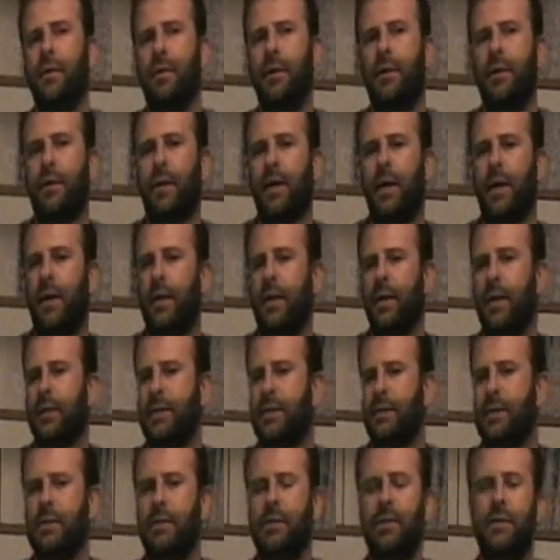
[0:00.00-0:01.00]
Okay, and
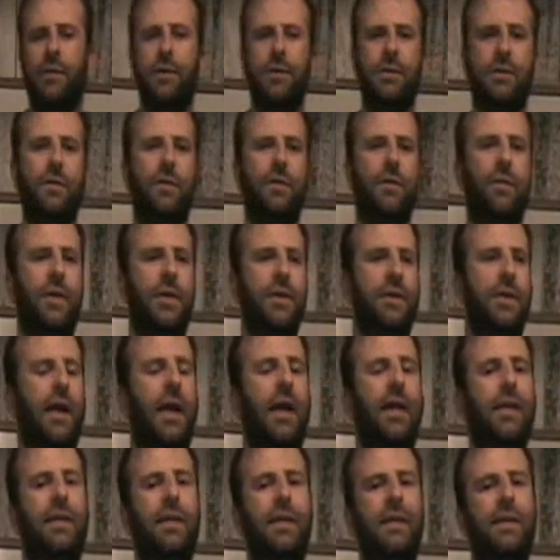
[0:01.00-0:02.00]
that's used if you want to say,
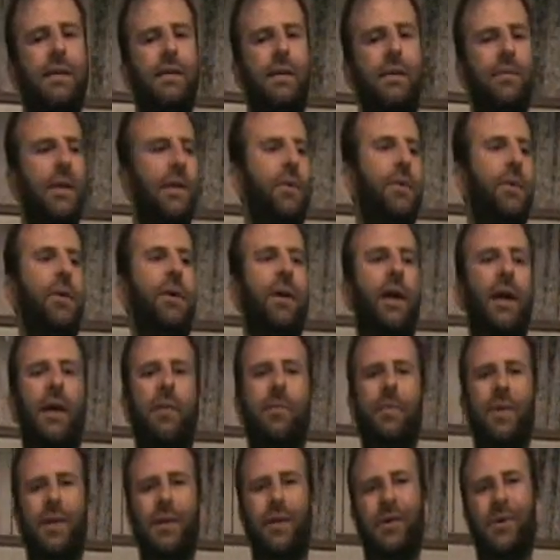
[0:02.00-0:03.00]
I think something will
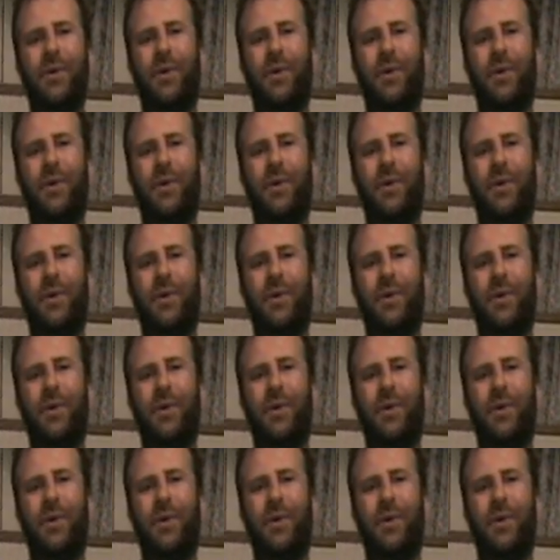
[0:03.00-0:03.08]
happen,